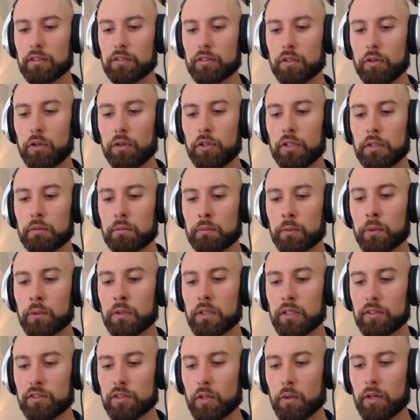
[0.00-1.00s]
so only
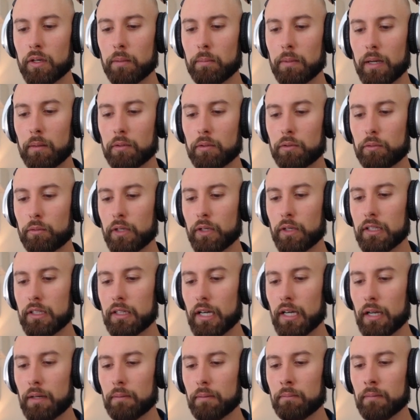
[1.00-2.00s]
root is going to be able to read
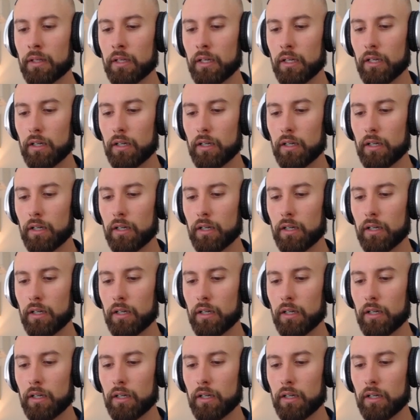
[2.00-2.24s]
that.